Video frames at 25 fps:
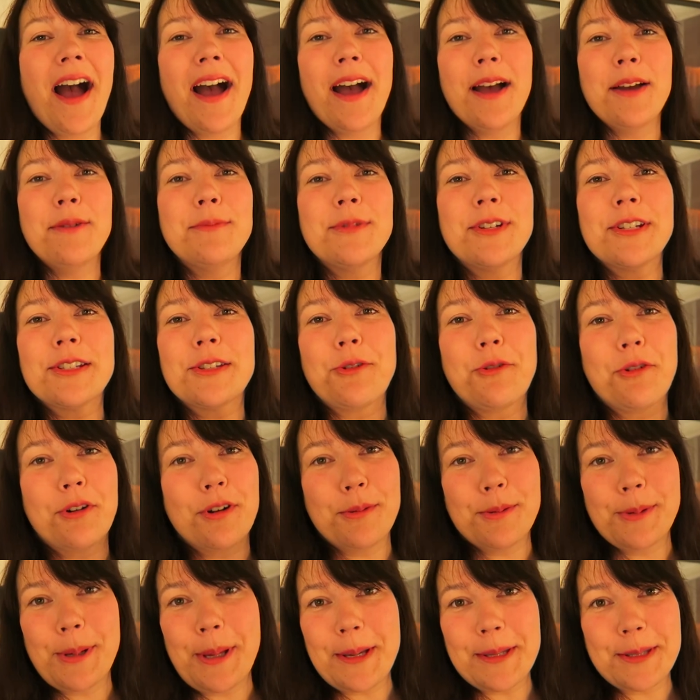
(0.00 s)
I'm just
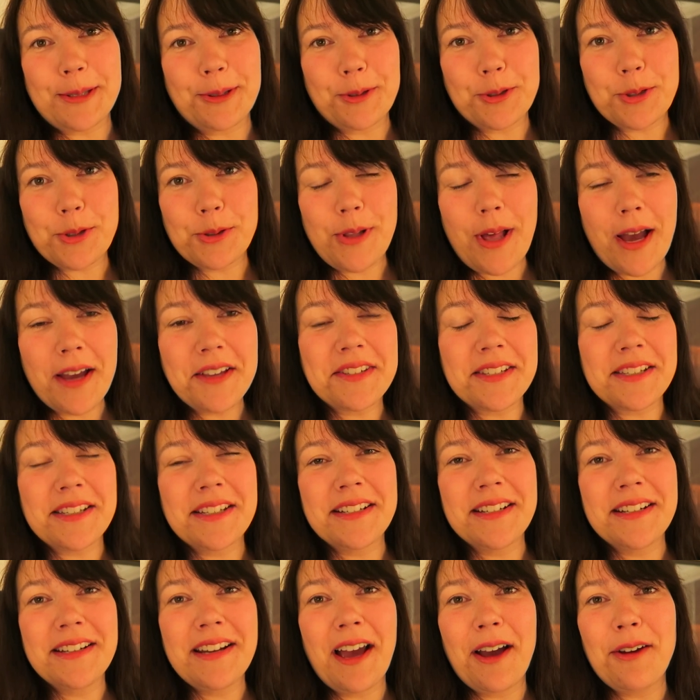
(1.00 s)
horrible at
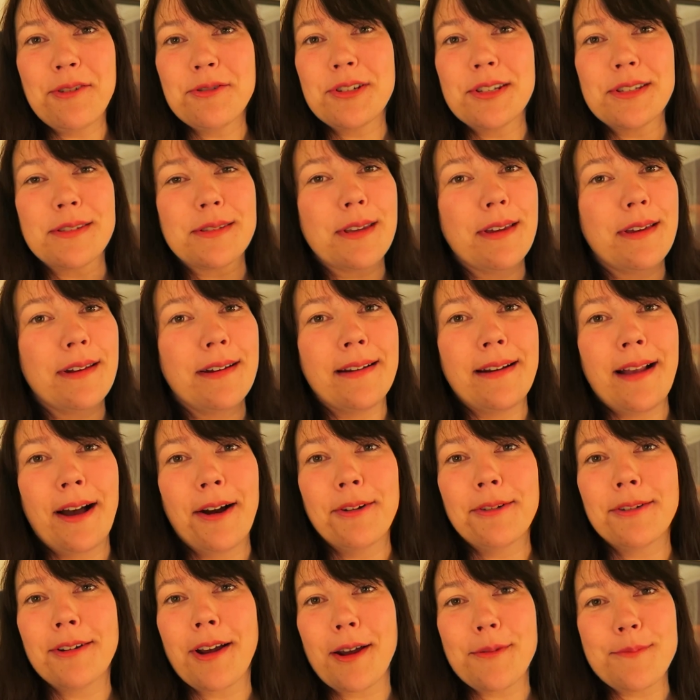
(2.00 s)
socializing. I was just in and
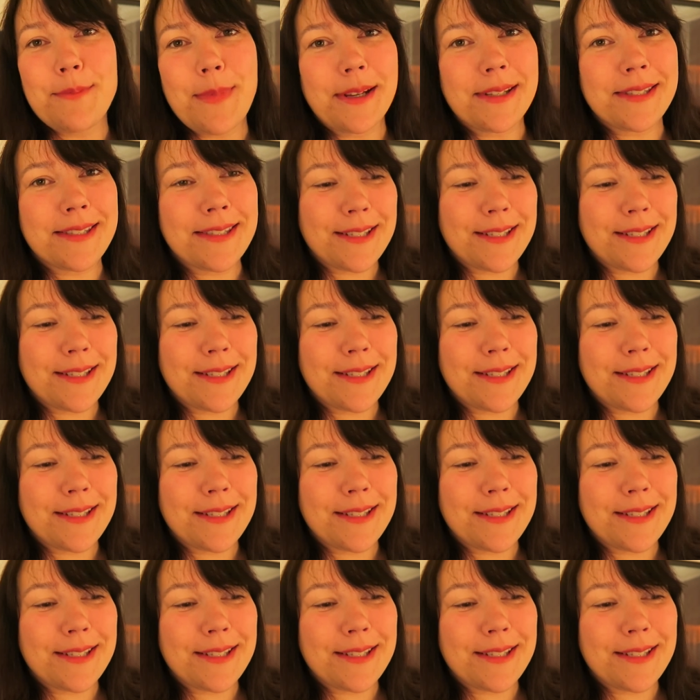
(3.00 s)
out, grabbed my